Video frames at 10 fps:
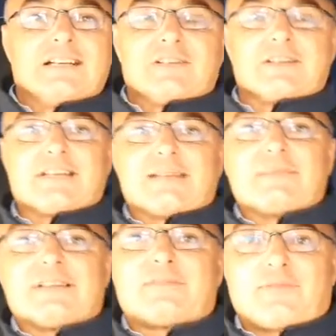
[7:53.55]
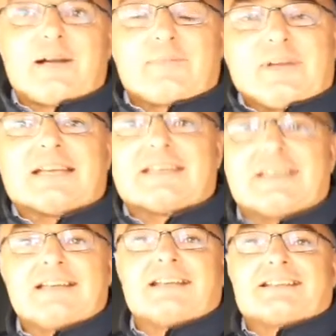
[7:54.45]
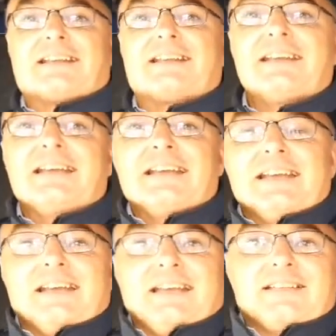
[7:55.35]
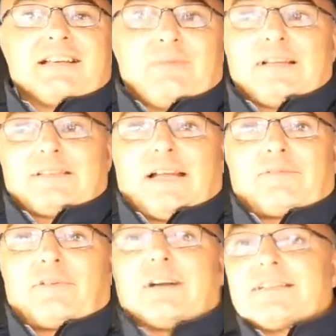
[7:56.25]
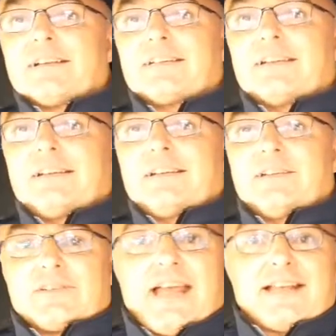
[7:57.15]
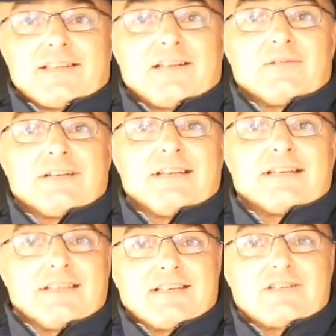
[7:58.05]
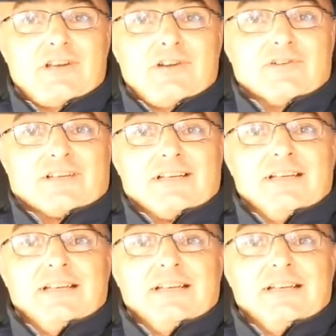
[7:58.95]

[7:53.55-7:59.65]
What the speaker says: So I said to him, "I said, fair play to you." He said, "What's that for?" I said, "Your tax is out of date 6 years."